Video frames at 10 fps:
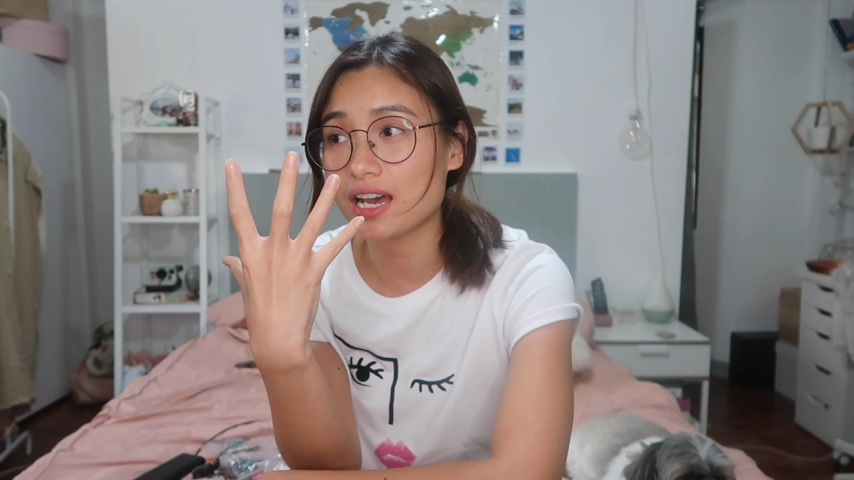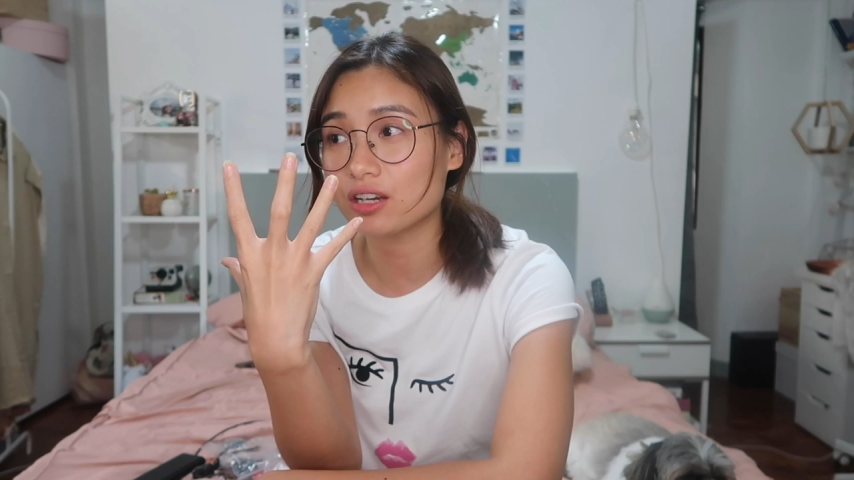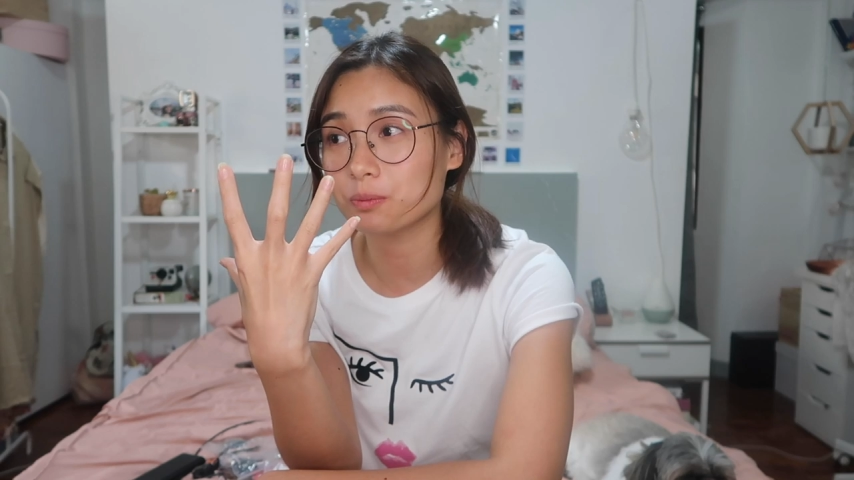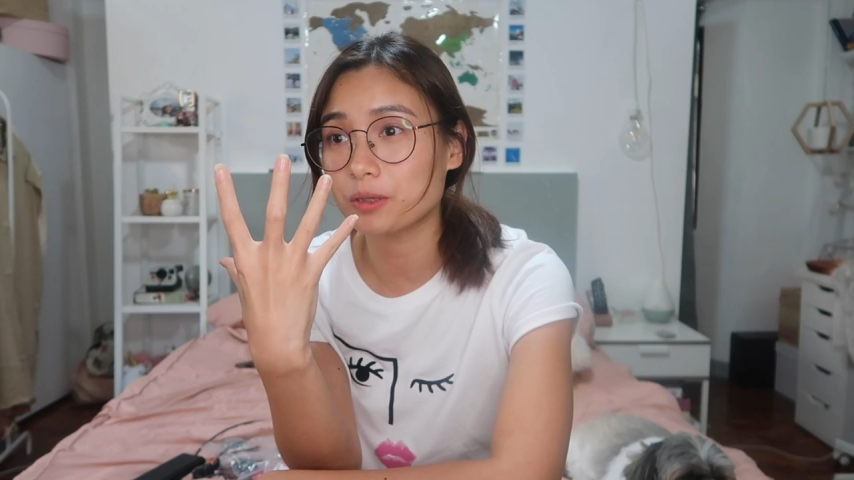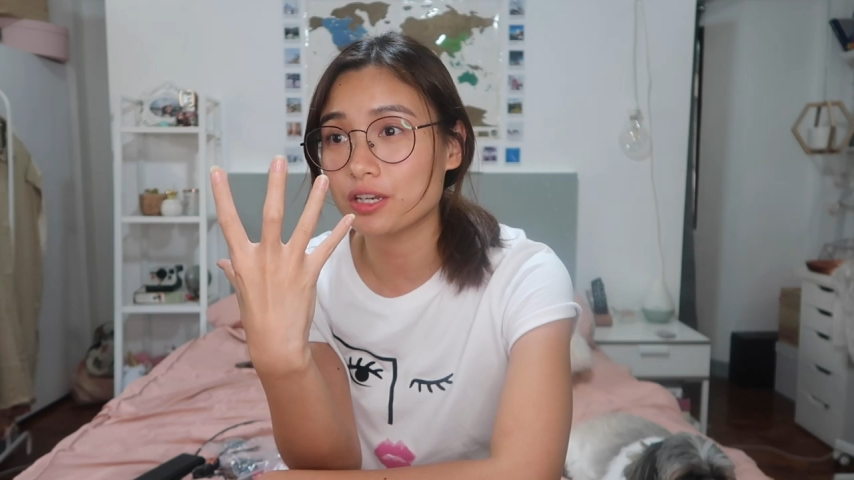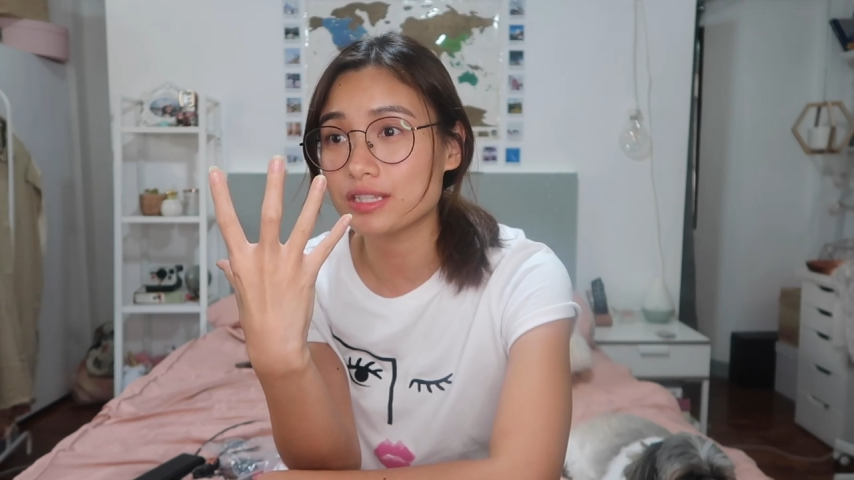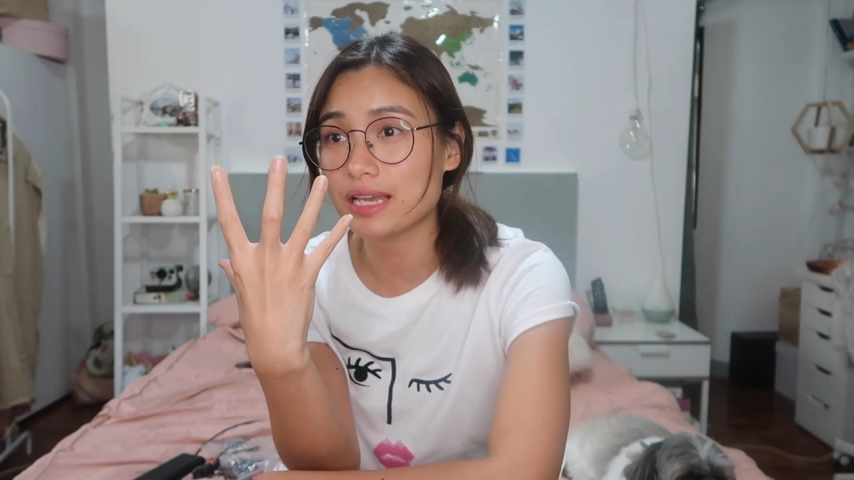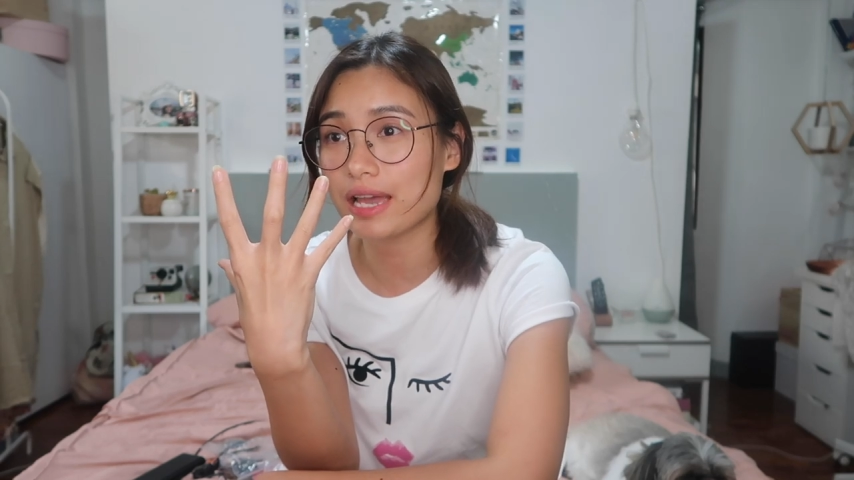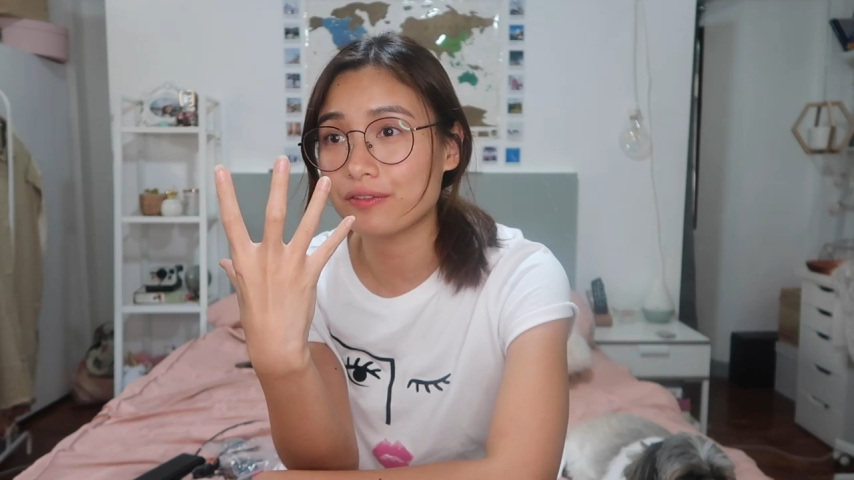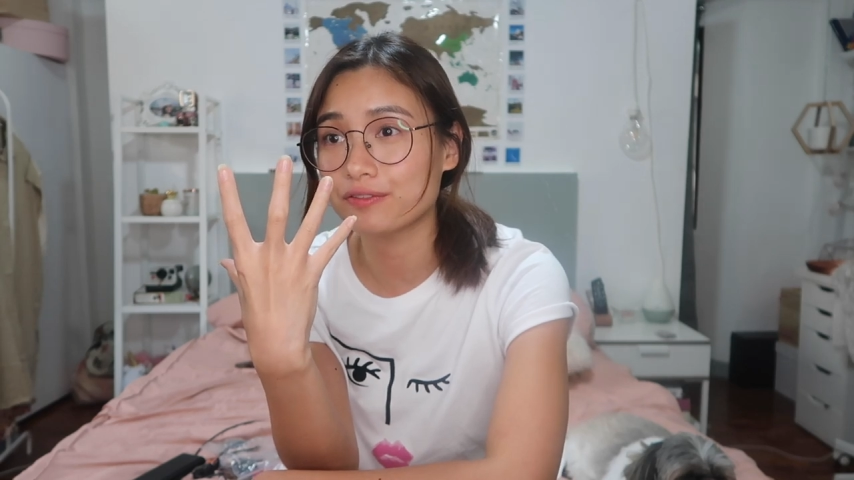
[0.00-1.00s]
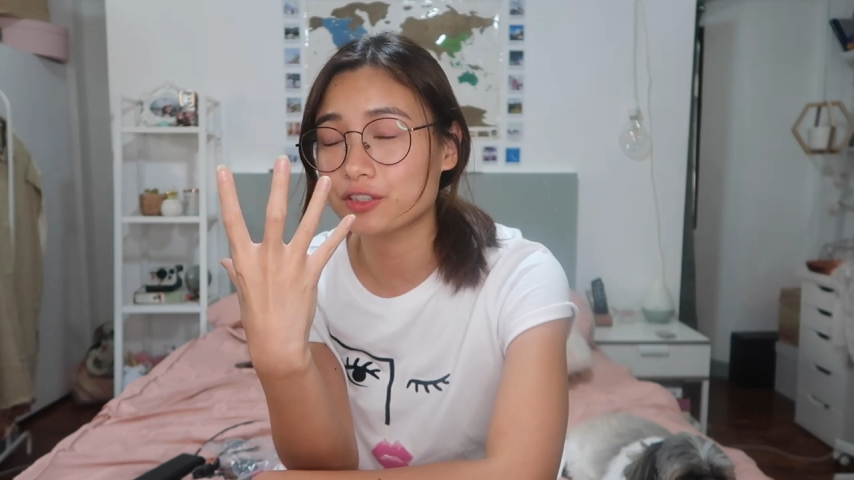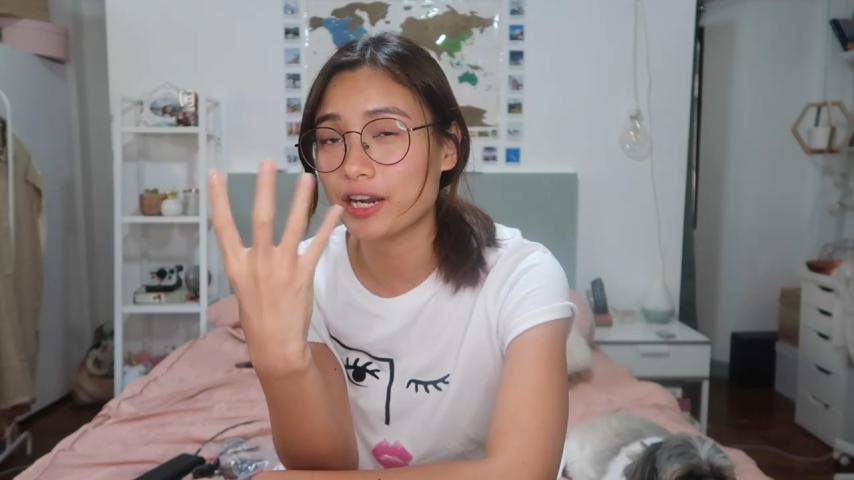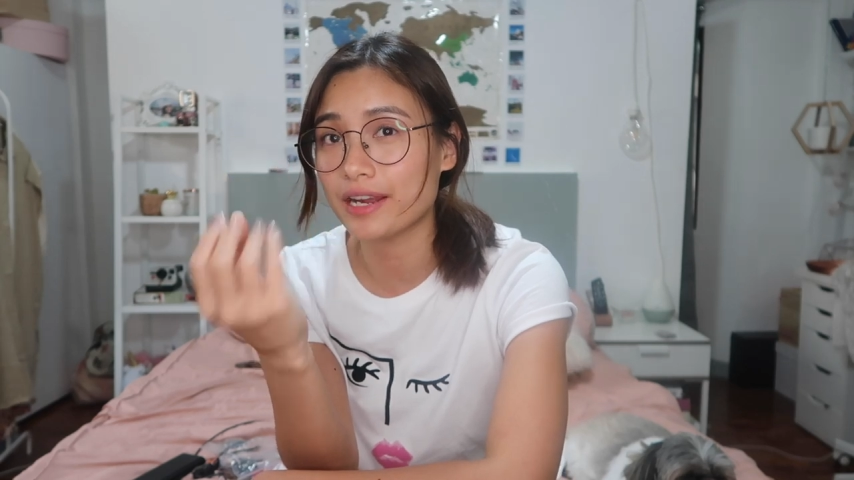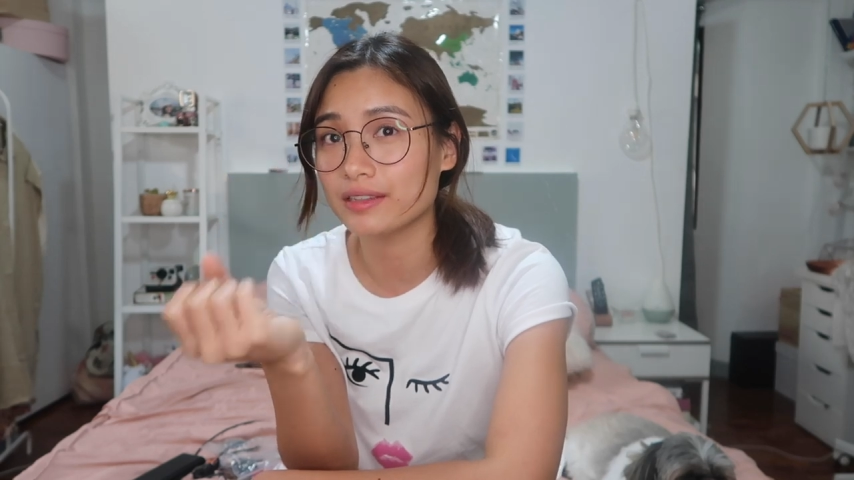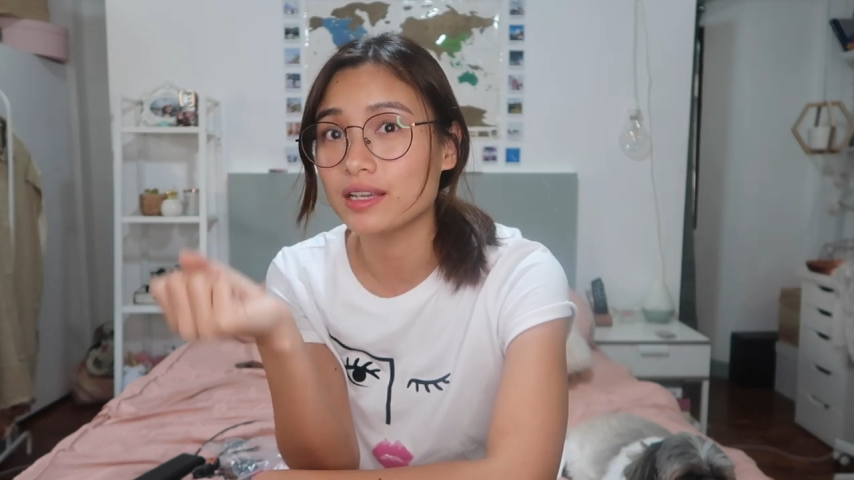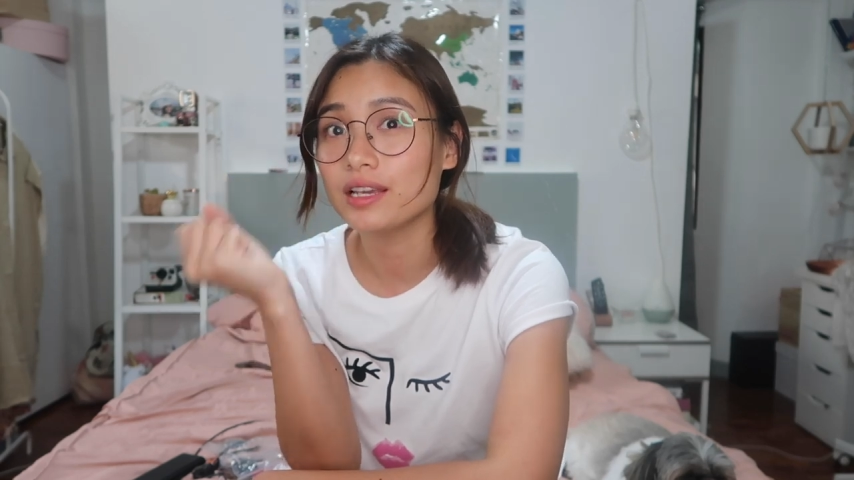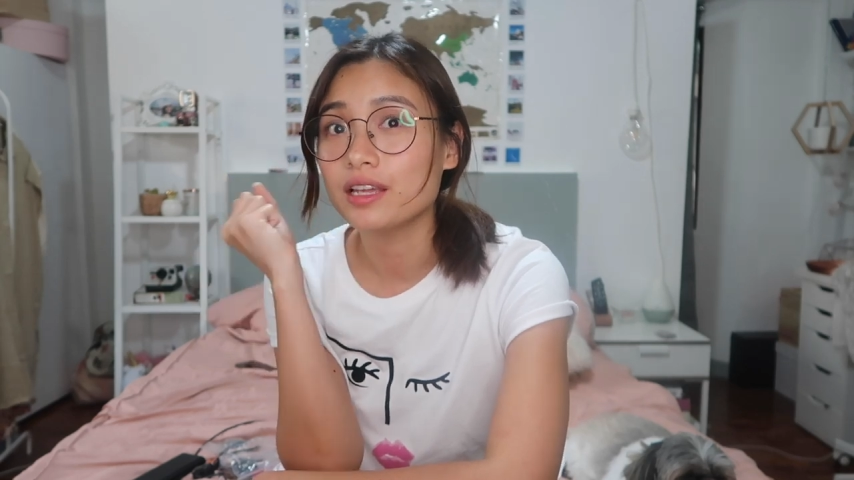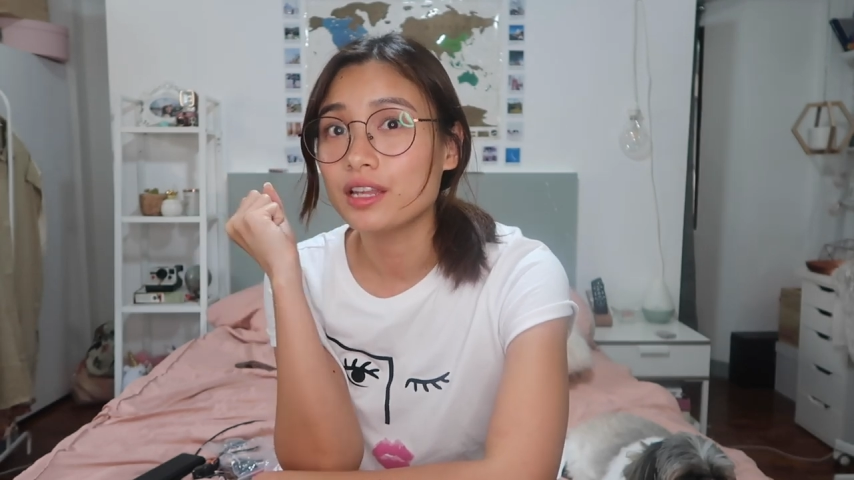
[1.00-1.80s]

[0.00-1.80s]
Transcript: out because I've tried